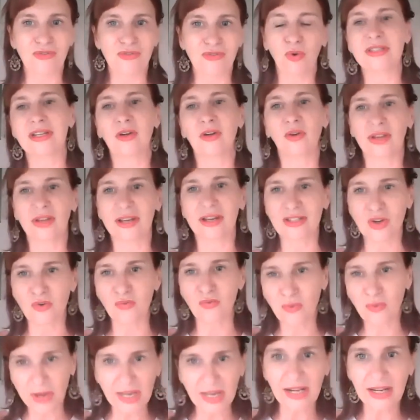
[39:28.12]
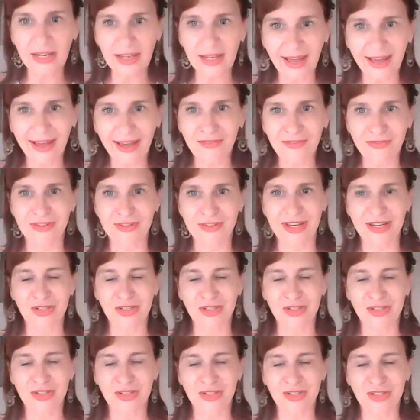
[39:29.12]
of course, there's a real life
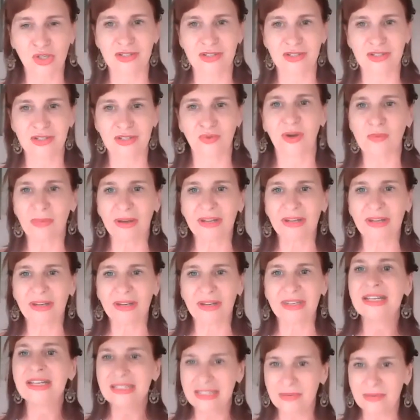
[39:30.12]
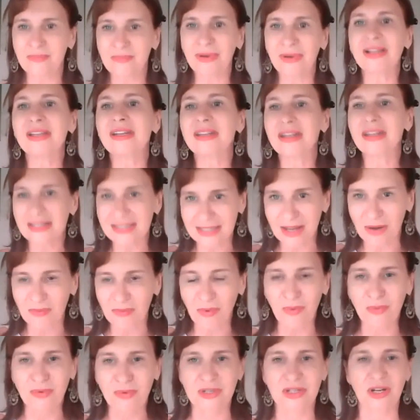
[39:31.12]
danger situation, but typically
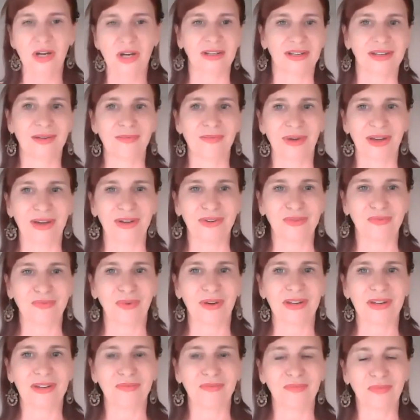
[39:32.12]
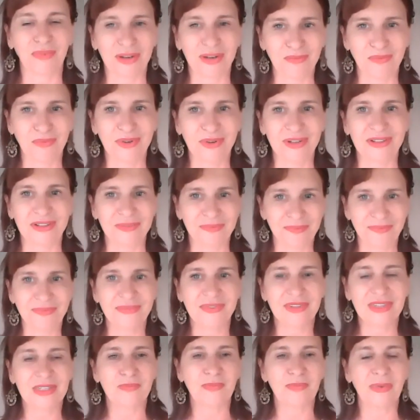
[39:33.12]
that's not what we're talking about when
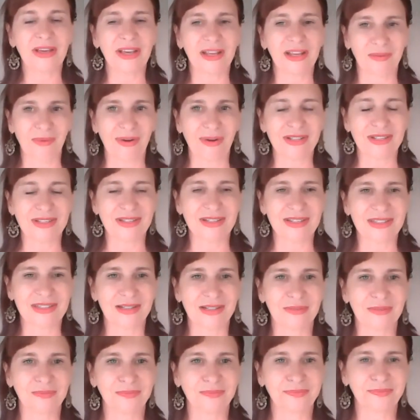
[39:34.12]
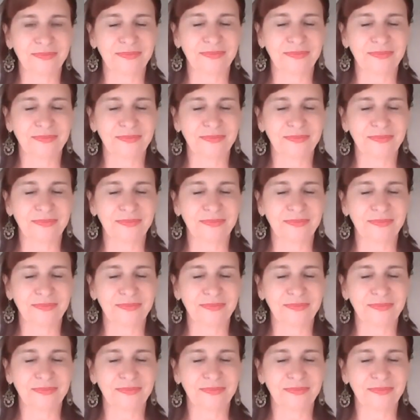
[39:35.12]
we're speaking about this.